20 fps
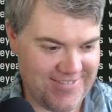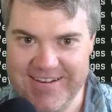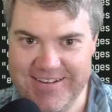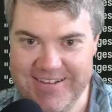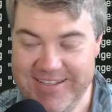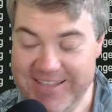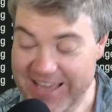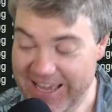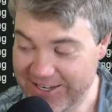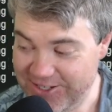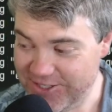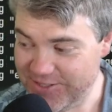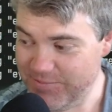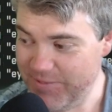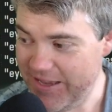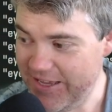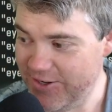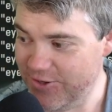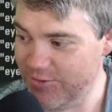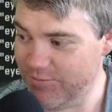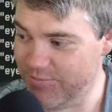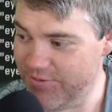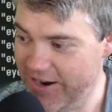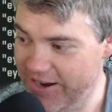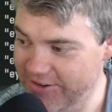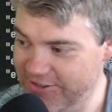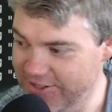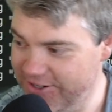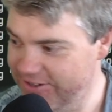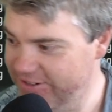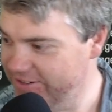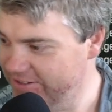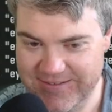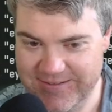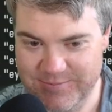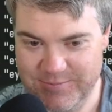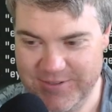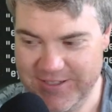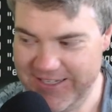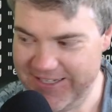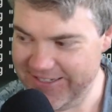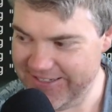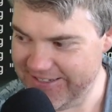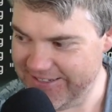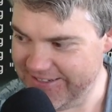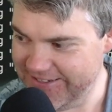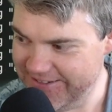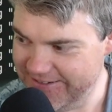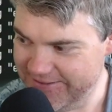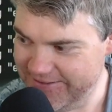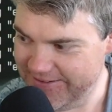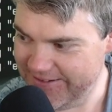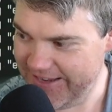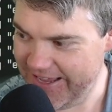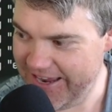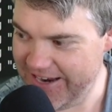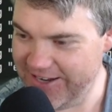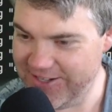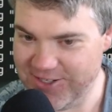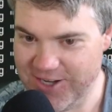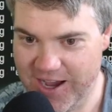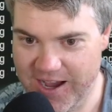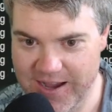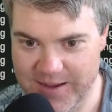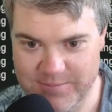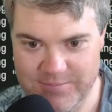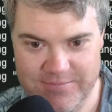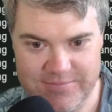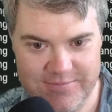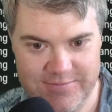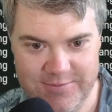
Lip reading: Yeah, just make a new browser, please, and a DOM.